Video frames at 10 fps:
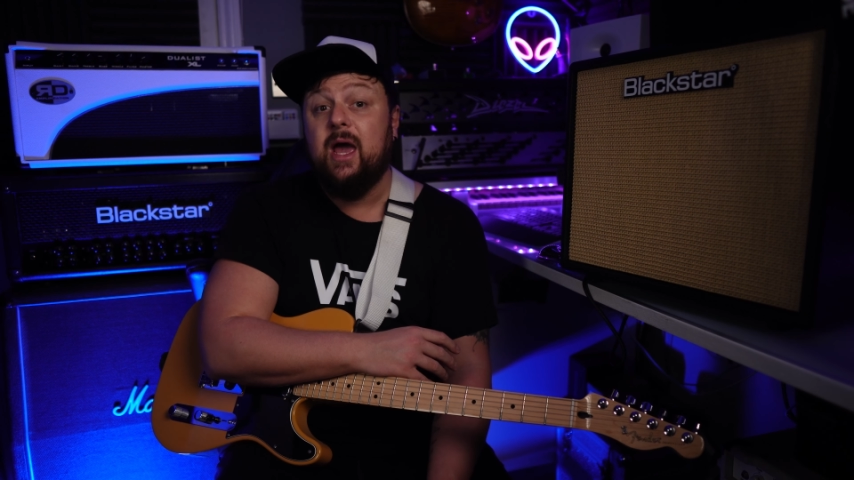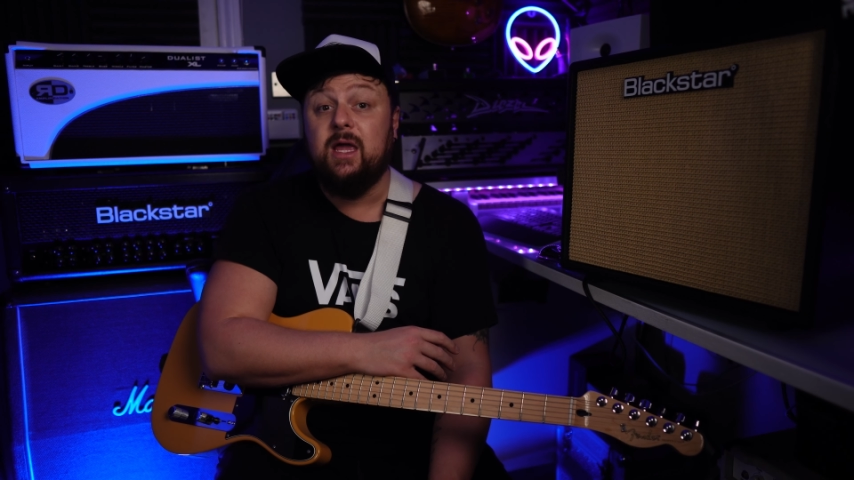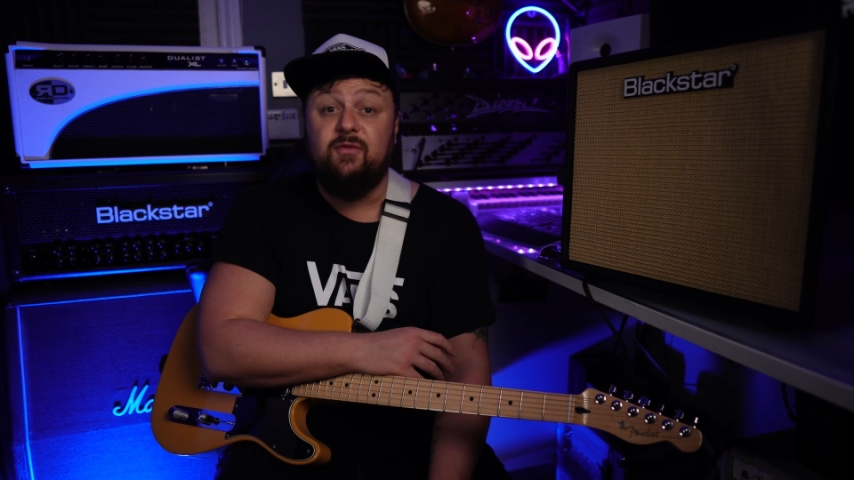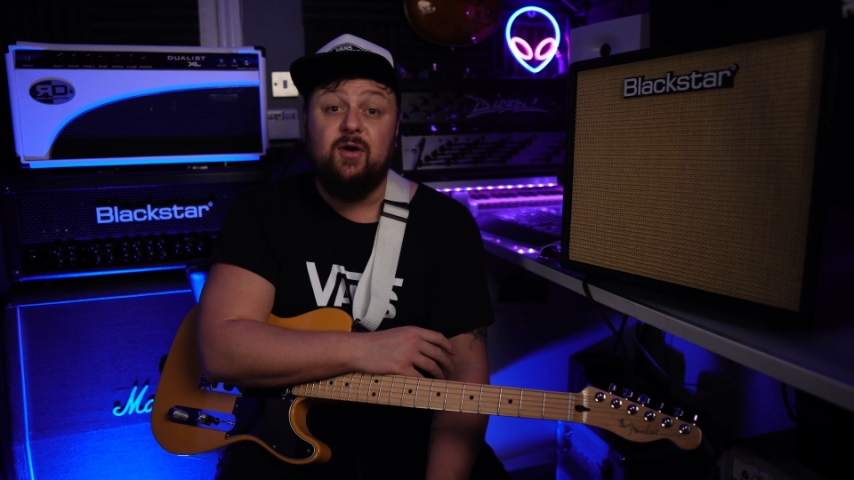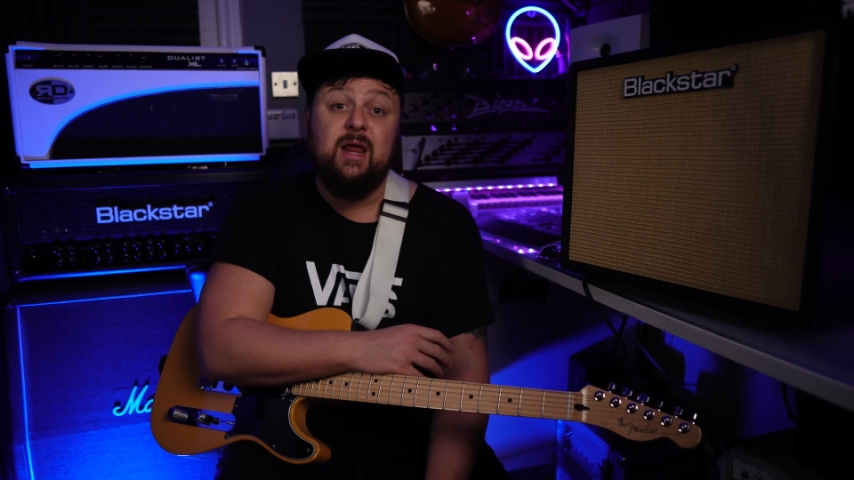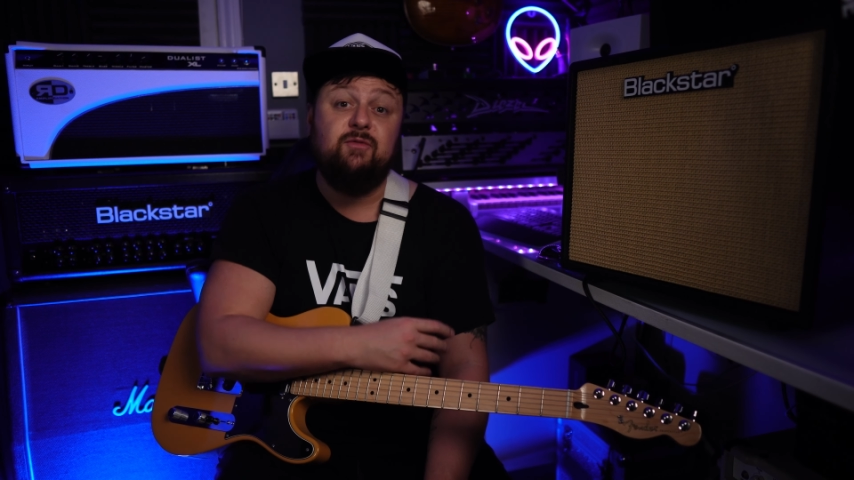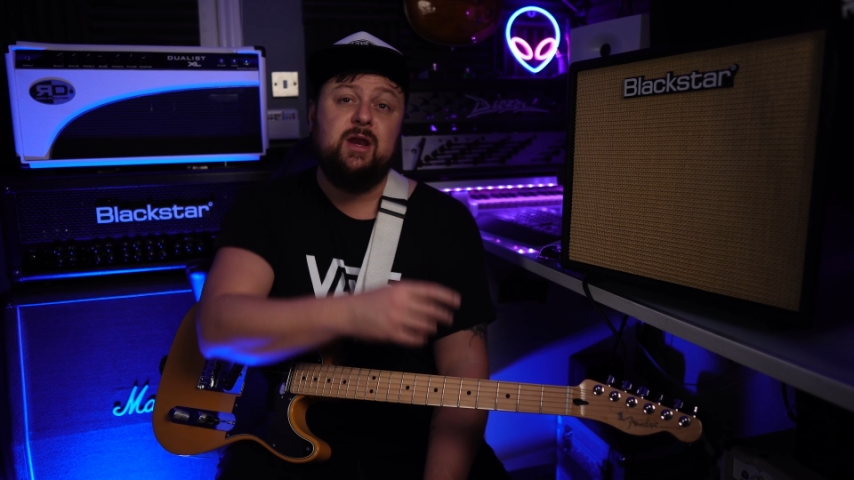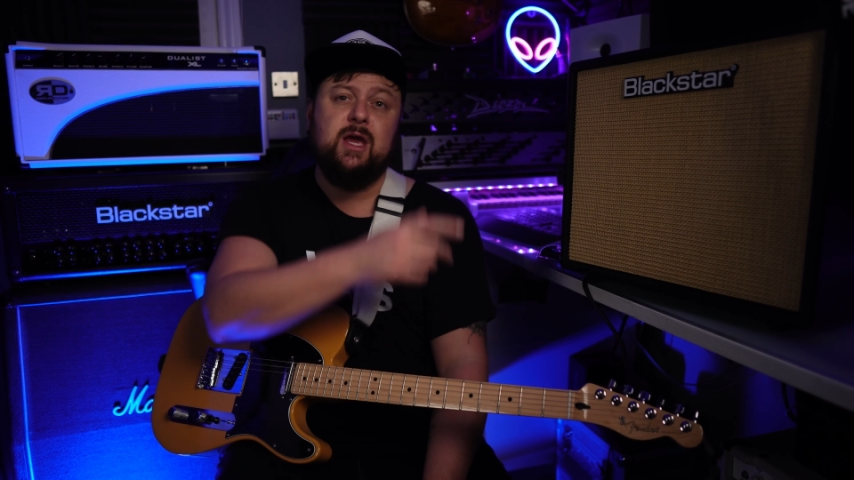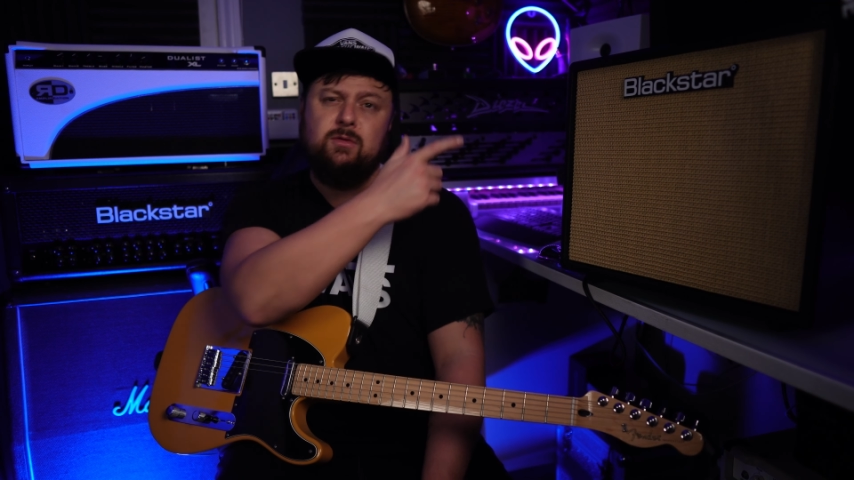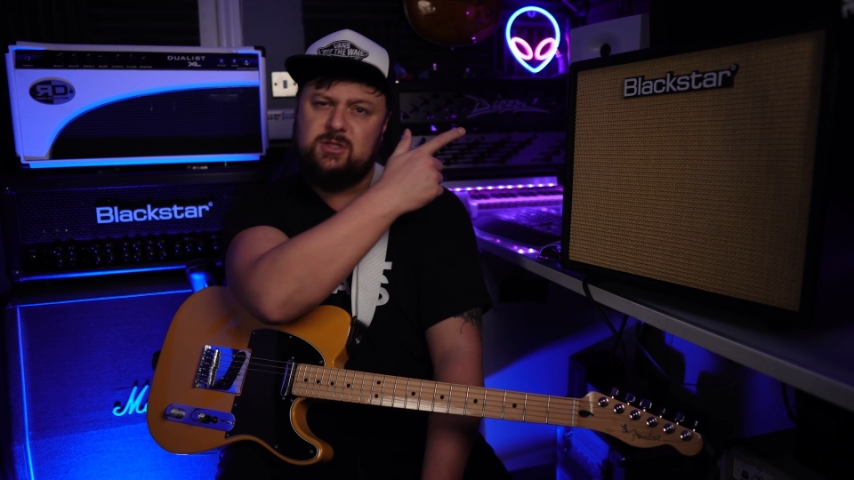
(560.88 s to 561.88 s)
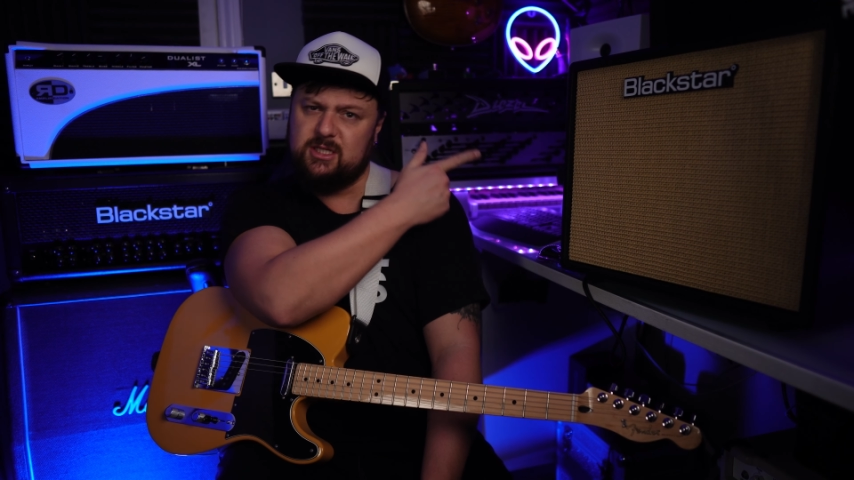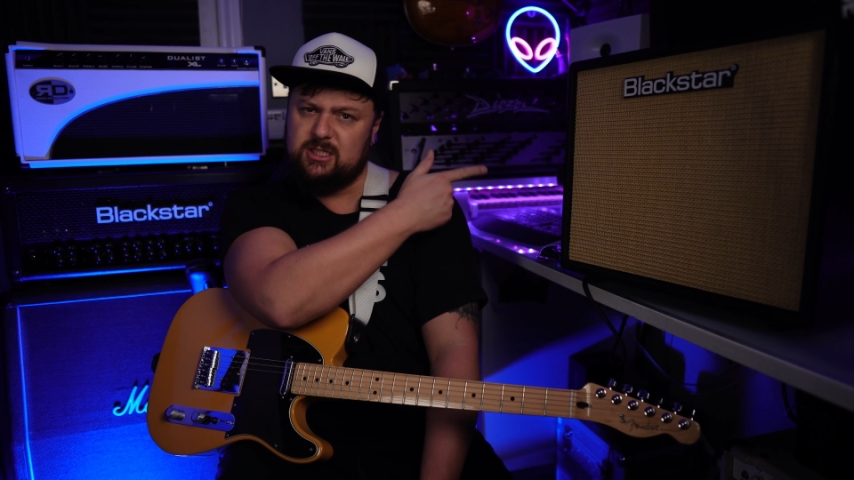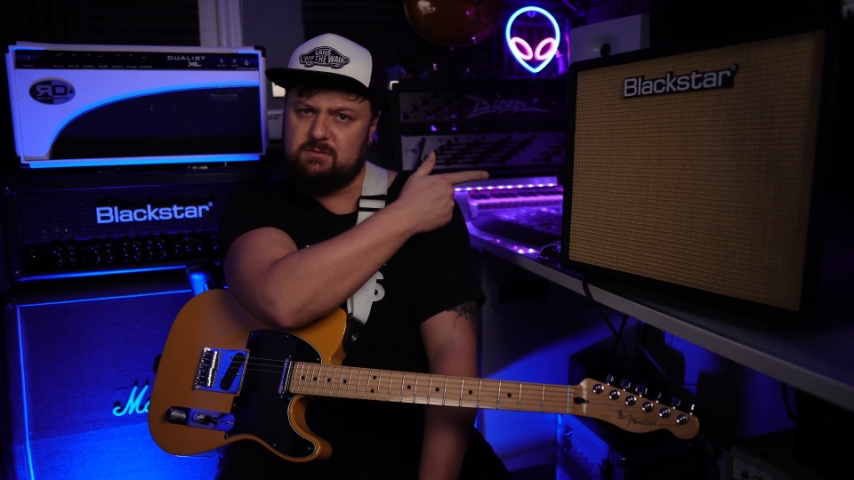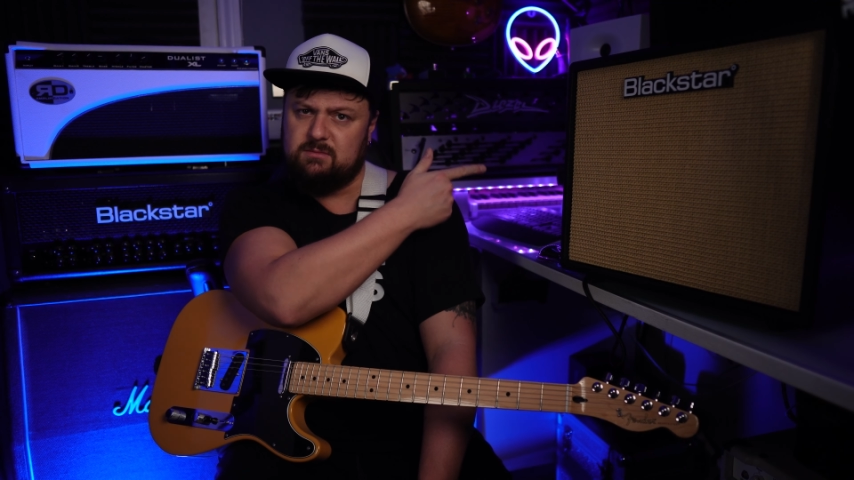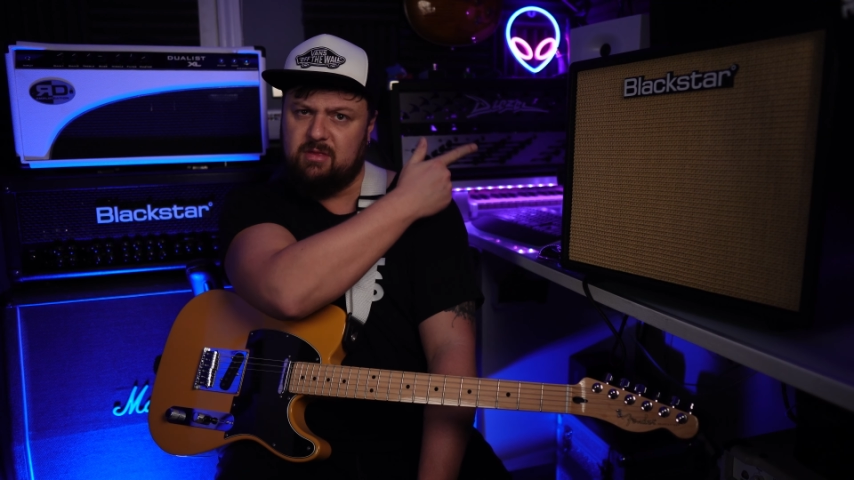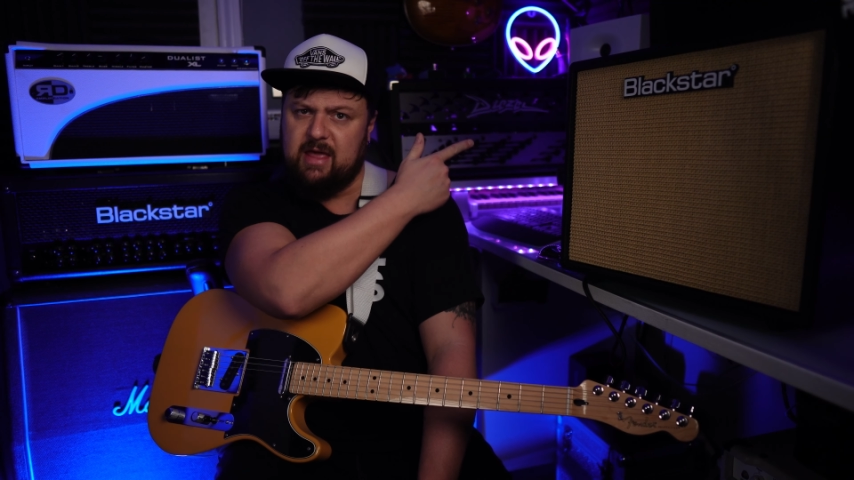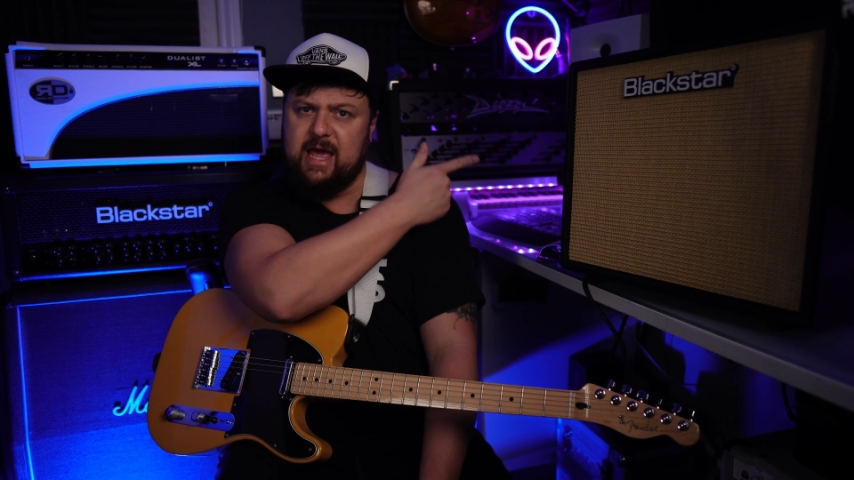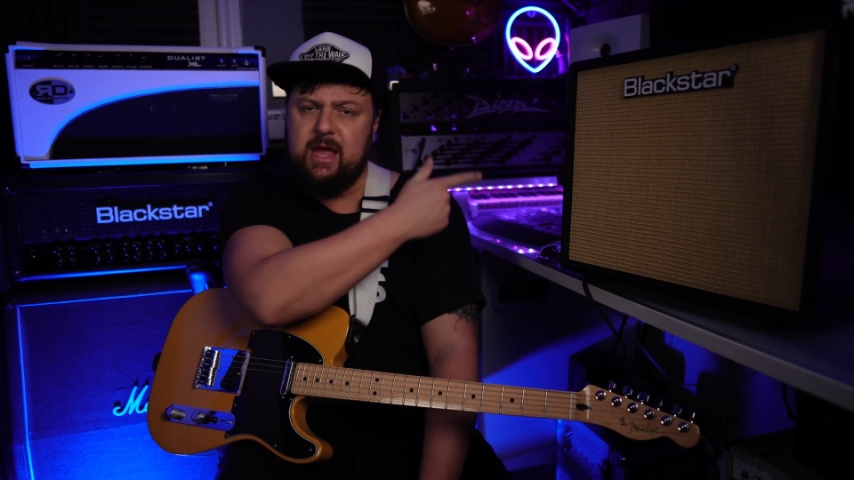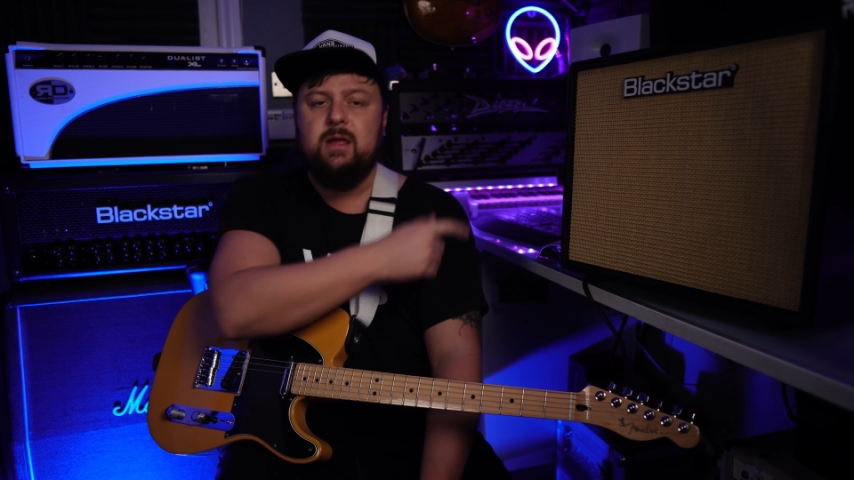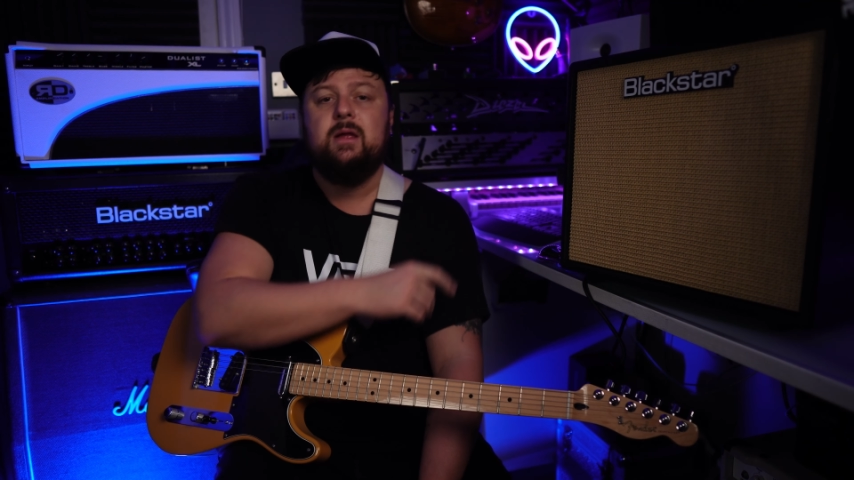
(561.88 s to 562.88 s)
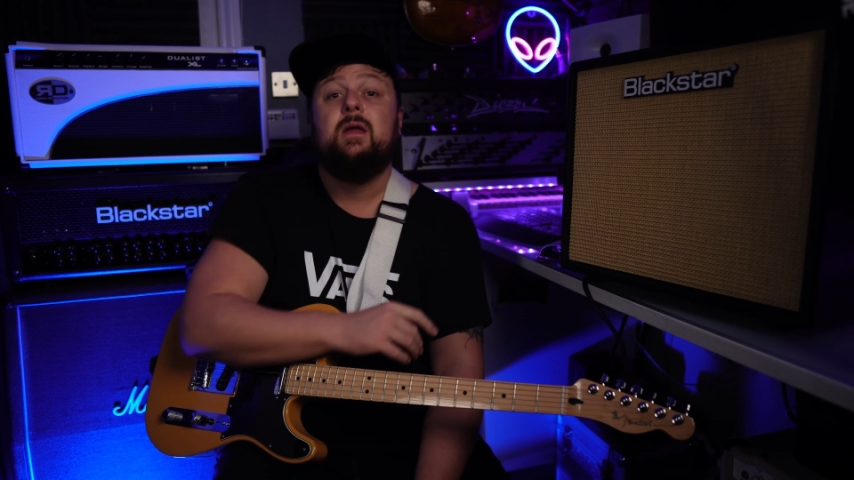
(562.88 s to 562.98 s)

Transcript: And you can find that video just there.